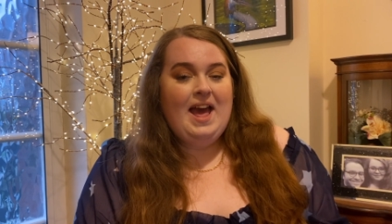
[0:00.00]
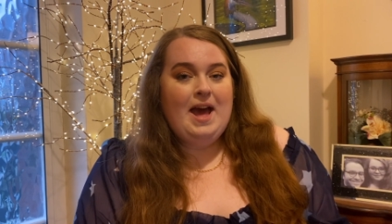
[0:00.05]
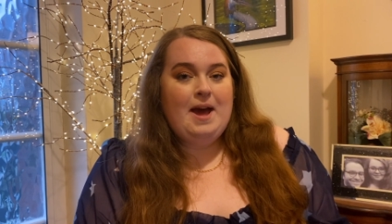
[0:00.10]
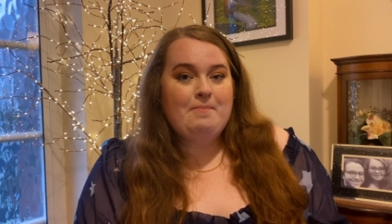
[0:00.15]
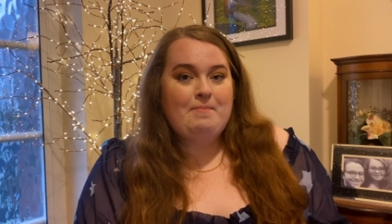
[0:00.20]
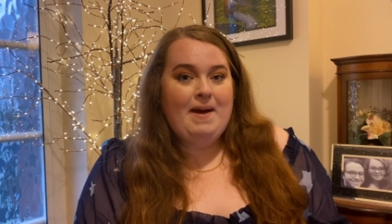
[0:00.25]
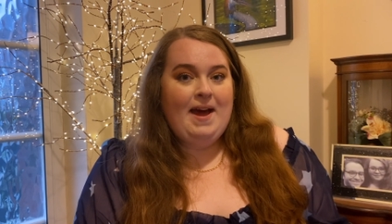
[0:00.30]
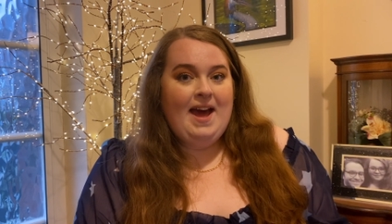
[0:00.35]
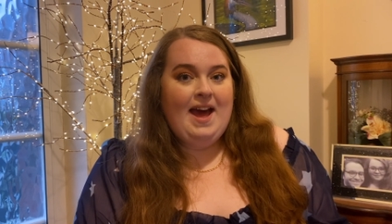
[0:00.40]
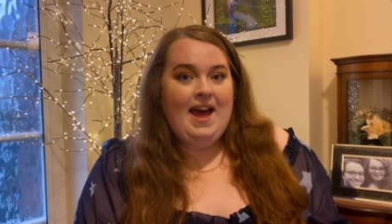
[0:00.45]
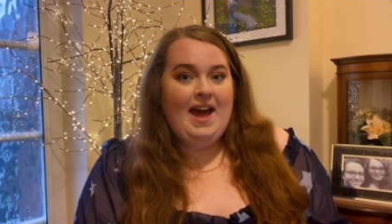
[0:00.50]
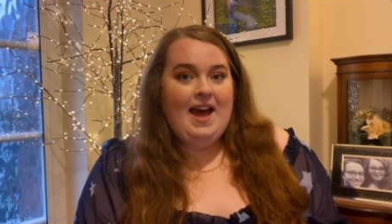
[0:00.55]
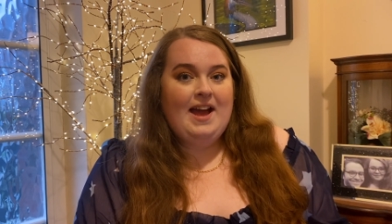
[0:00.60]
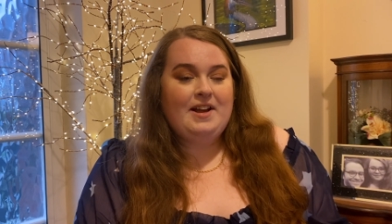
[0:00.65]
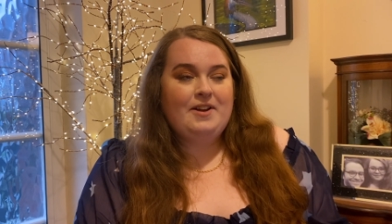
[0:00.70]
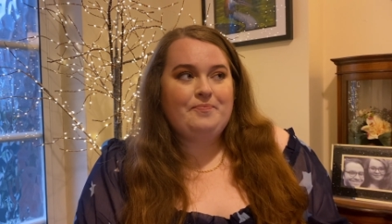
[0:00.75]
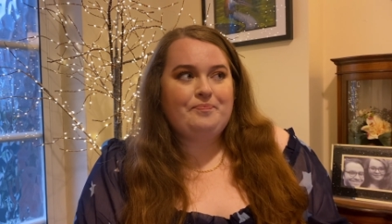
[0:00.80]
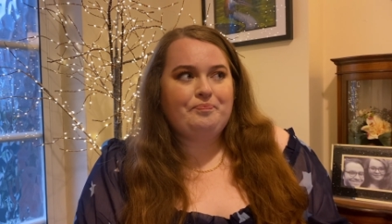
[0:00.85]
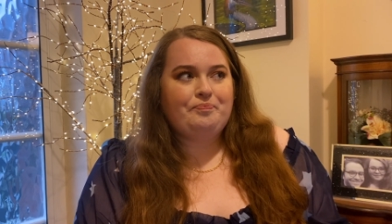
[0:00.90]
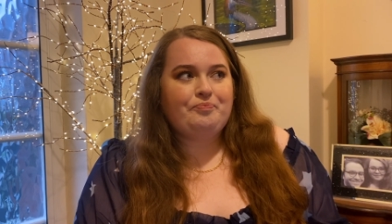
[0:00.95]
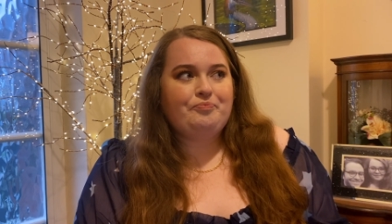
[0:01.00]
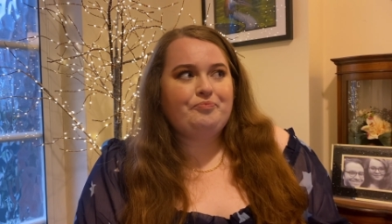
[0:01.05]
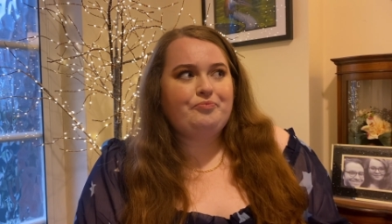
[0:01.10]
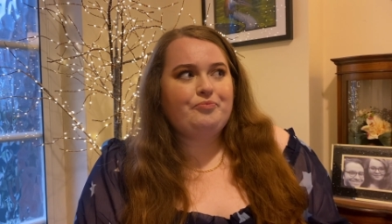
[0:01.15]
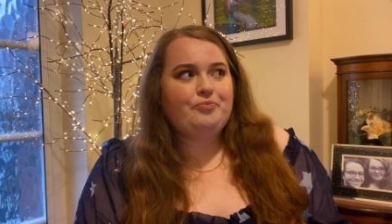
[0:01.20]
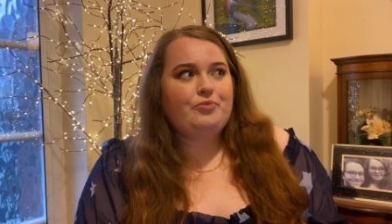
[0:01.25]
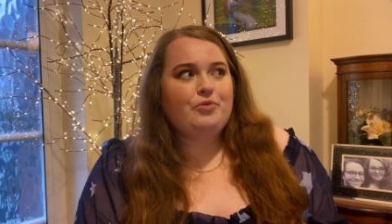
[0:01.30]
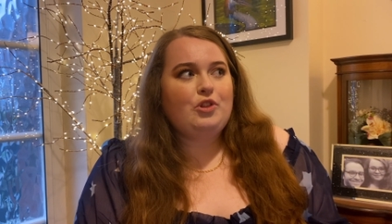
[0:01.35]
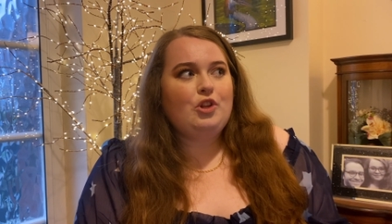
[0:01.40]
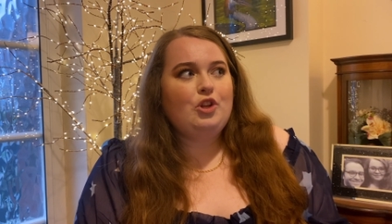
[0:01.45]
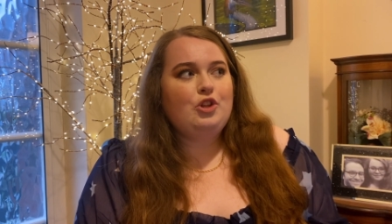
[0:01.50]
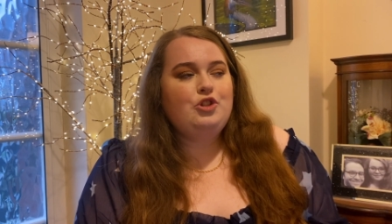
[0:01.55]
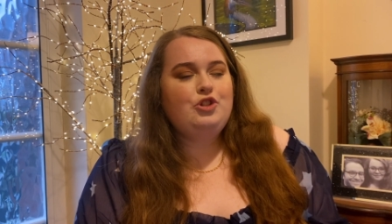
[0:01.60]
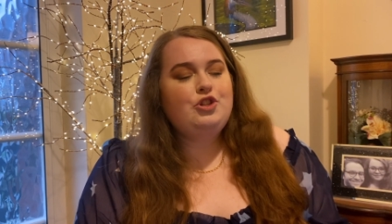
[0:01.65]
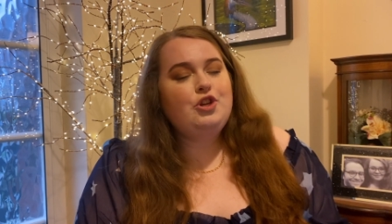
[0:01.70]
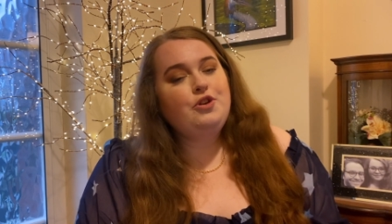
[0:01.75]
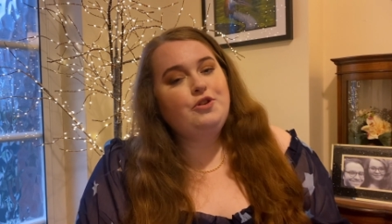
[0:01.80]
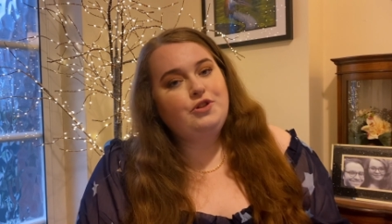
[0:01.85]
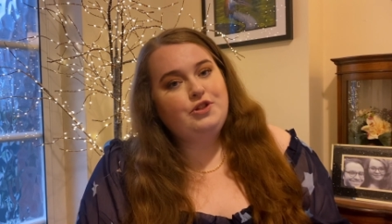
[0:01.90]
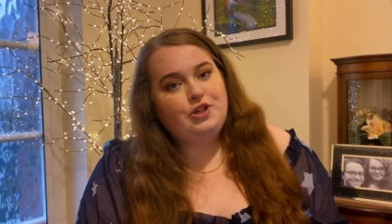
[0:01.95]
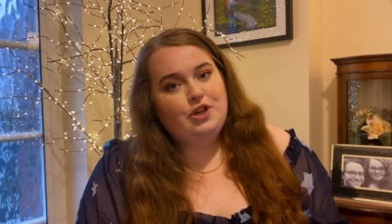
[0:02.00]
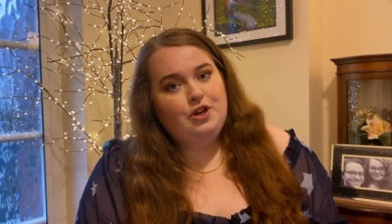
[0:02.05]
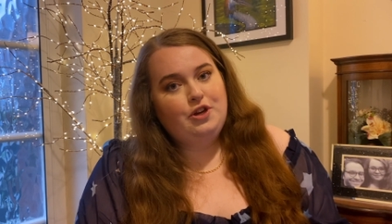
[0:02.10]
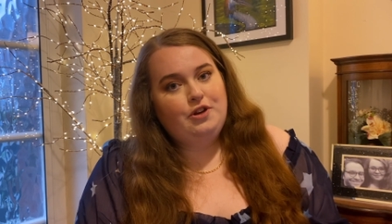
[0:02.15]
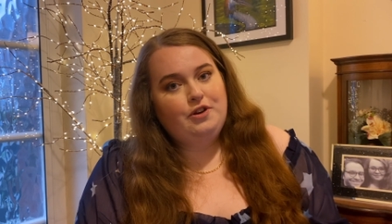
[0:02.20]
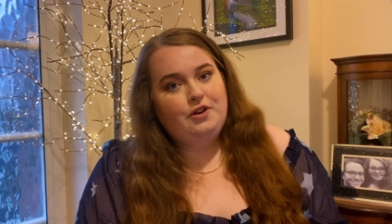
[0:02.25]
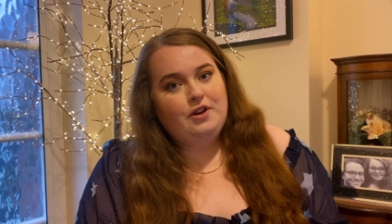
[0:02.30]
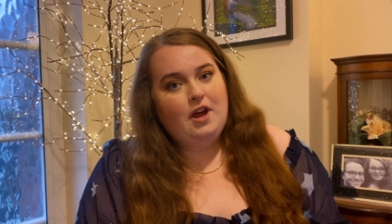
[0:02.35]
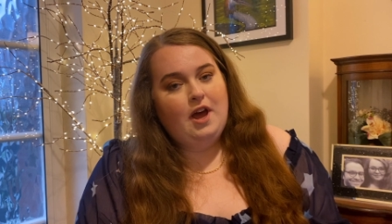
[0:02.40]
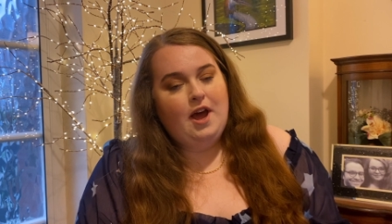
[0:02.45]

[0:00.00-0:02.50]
a bag so soon.